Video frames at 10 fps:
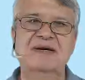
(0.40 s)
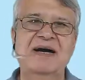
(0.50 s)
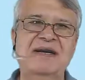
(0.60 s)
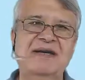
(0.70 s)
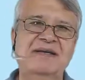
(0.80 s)

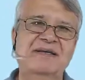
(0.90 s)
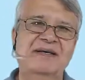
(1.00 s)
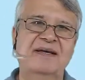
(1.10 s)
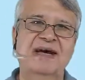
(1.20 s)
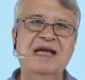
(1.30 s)
Hi,
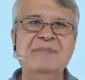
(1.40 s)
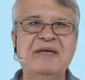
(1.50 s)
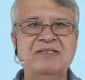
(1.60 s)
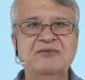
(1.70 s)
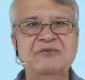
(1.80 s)
I'm
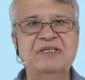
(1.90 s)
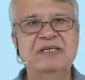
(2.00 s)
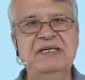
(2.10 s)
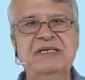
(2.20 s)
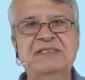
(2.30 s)
Jesús
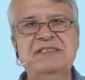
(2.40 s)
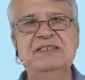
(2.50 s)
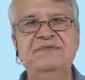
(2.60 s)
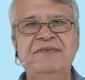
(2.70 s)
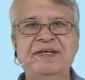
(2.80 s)
Díaz in
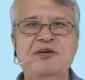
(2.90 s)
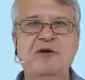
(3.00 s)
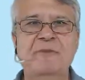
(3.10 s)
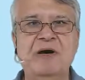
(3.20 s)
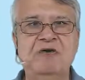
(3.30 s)
the video
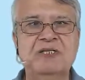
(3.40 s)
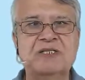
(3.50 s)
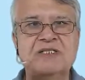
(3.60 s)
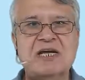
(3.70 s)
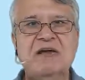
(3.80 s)
about the
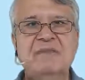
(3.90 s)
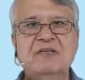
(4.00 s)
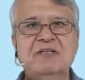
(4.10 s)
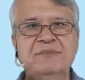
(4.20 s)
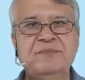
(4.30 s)
time
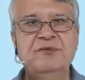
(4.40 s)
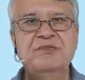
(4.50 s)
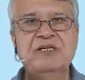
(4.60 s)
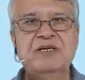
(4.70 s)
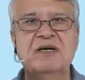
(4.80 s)
in the
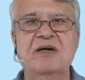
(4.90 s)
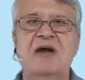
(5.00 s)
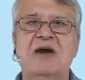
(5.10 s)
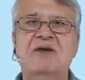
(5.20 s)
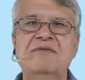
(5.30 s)
music
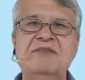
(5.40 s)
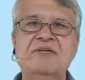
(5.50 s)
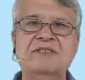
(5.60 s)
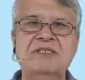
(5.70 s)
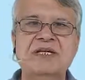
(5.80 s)
of
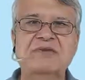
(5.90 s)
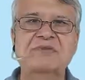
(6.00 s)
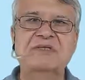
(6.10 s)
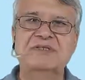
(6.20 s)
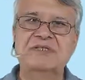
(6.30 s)
the
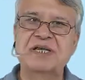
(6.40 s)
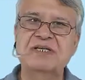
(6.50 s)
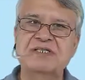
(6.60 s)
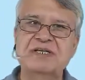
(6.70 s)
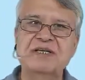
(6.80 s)
series
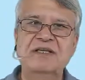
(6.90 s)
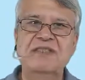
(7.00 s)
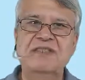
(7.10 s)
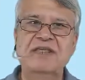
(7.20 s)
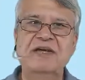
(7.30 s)
Sight Singing
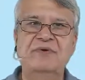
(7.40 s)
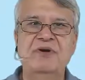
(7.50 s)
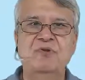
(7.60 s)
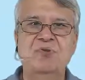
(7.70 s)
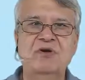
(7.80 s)

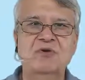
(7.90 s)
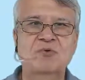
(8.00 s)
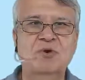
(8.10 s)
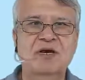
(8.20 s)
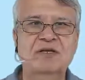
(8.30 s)
Theory
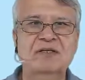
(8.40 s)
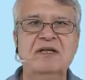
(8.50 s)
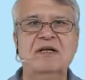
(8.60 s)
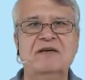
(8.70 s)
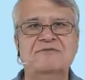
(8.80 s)
101
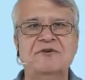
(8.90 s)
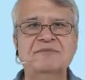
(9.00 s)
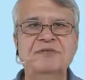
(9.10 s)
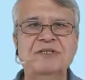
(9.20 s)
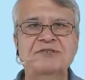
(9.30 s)

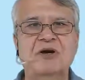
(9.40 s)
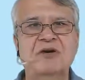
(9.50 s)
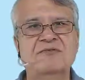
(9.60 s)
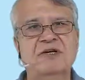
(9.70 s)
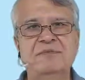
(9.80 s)
from the
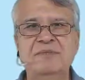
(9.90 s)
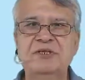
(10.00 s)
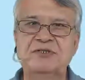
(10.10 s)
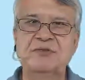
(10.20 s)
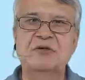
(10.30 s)
Do Re
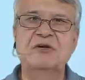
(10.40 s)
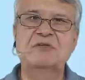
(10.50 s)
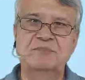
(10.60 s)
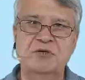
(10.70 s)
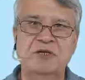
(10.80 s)
Mi Tutor
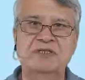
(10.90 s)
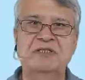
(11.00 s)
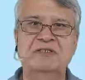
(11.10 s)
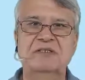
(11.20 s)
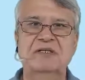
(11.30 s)

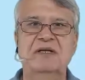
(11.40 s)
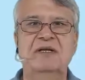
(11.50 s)
project.